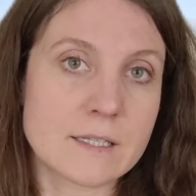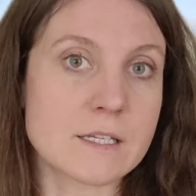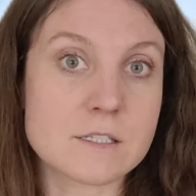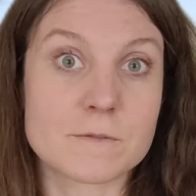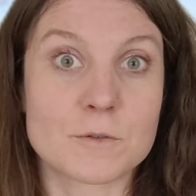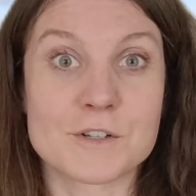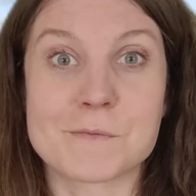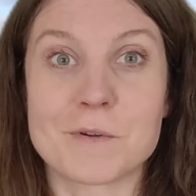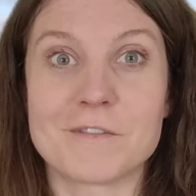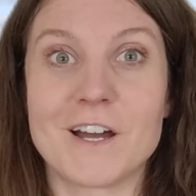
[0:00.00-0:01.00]
thus, of course,
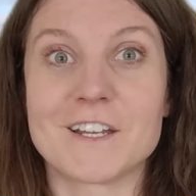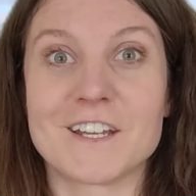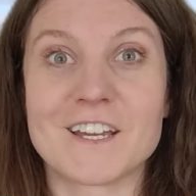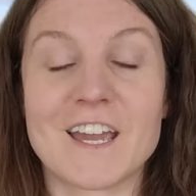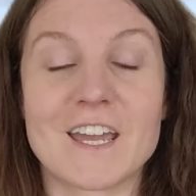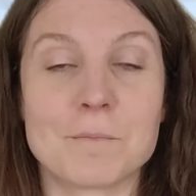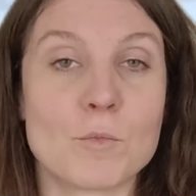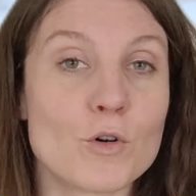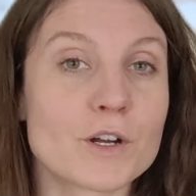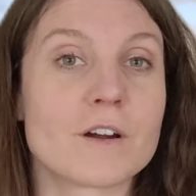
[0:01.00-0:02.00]
providing a
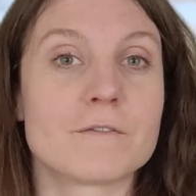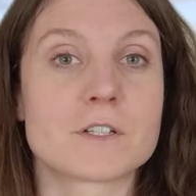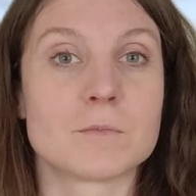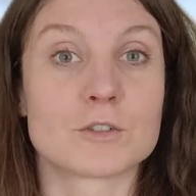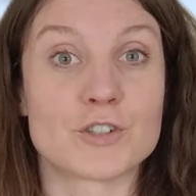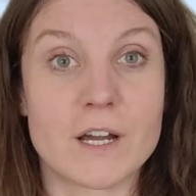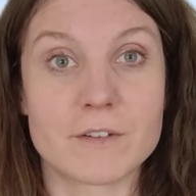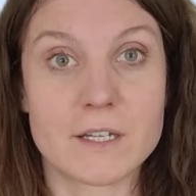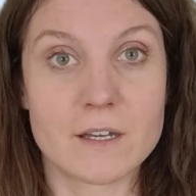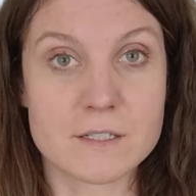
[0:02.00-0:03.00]
more comfortable
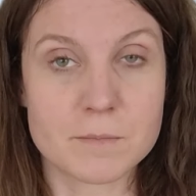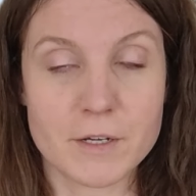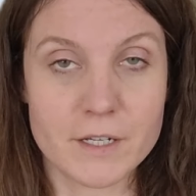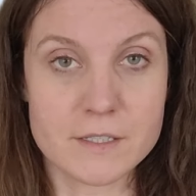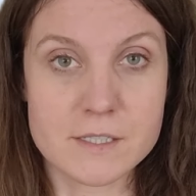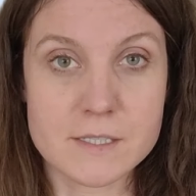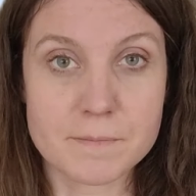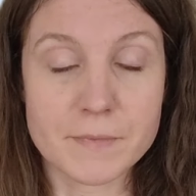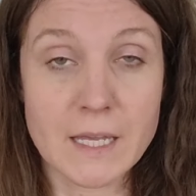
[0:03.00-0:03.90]
driving experience.